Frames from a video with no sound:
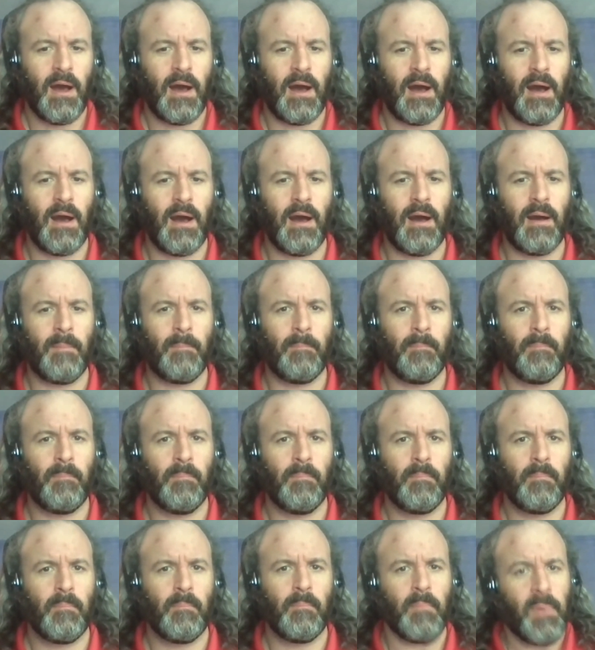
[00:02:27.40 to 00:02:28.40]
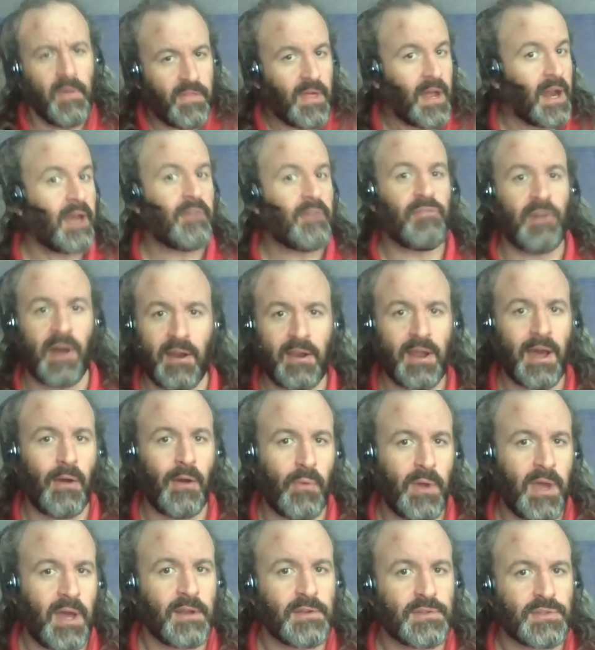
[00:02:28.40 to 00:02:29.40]
But then I found out
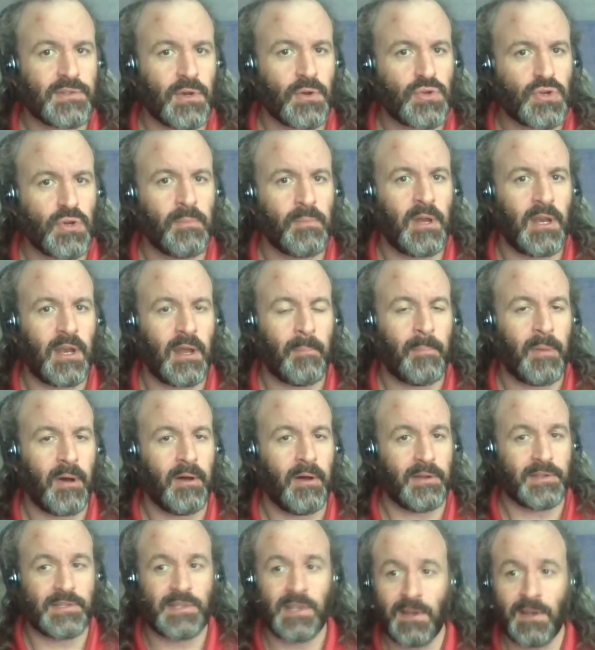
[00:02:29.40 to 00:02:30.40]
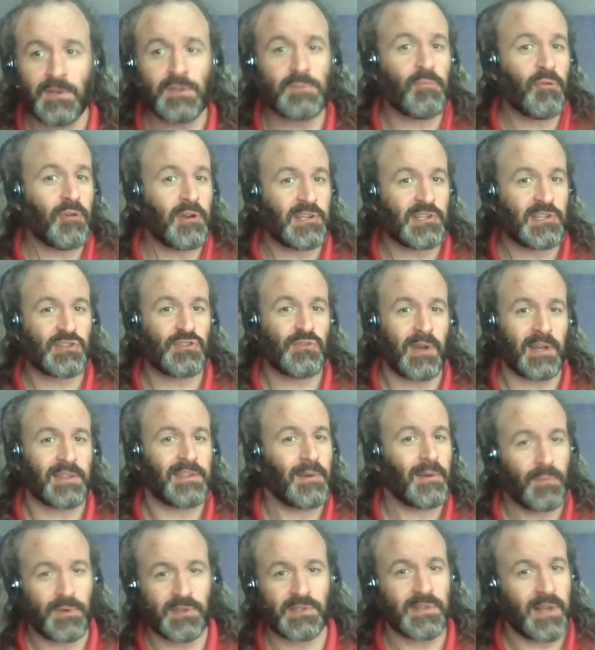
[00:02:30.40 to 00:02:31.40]
we had a social media policy, and it was pretty strict.
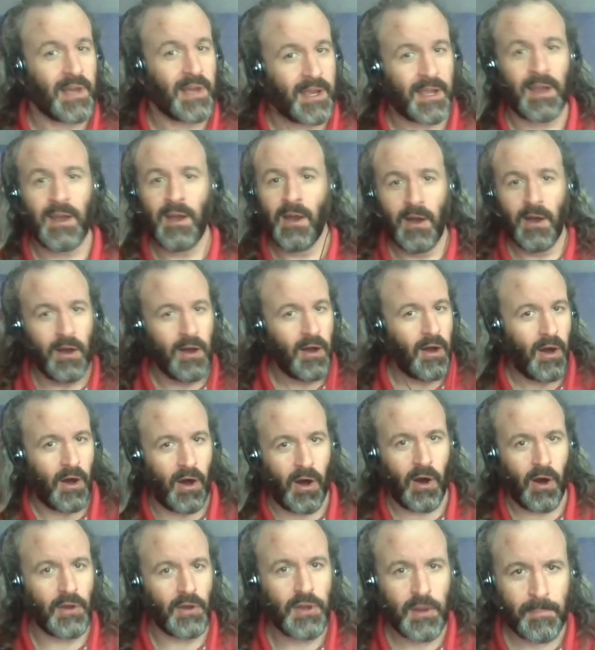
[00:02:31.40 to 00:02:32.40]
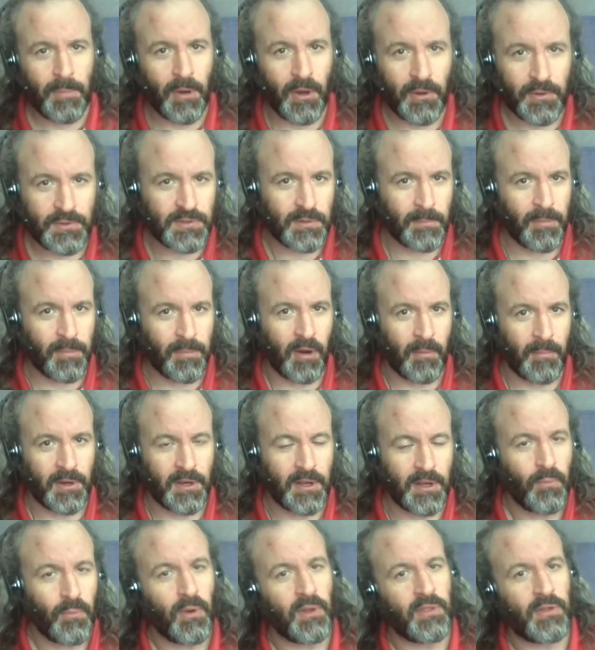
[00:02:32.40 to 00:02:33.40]
It was like, all your posts are
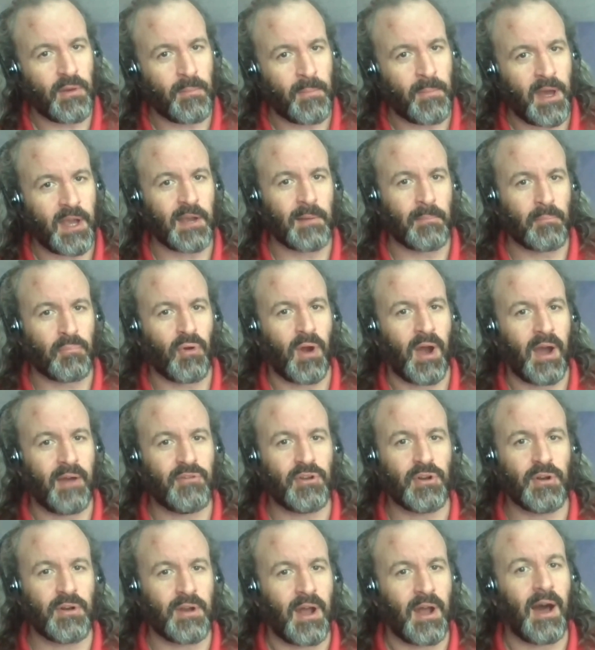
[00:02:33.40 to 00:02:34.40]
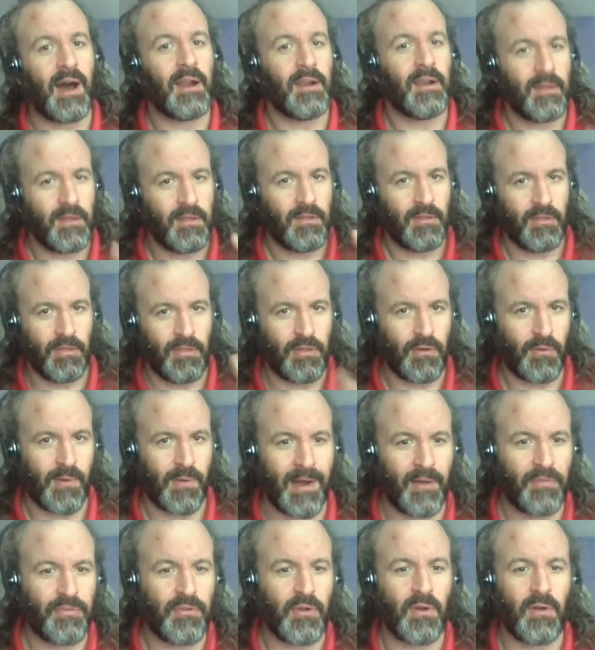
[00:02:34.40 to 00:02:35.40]
permanent, whether you make them private or not. They're
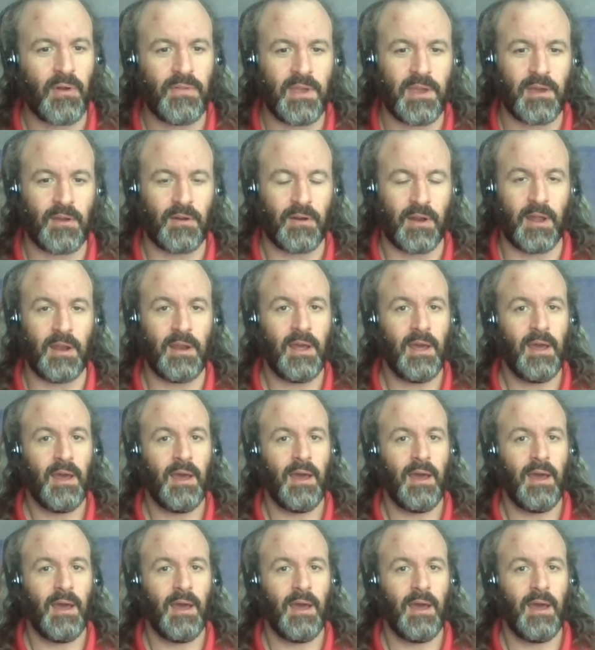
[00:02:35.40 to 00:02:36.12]
out there on the internet.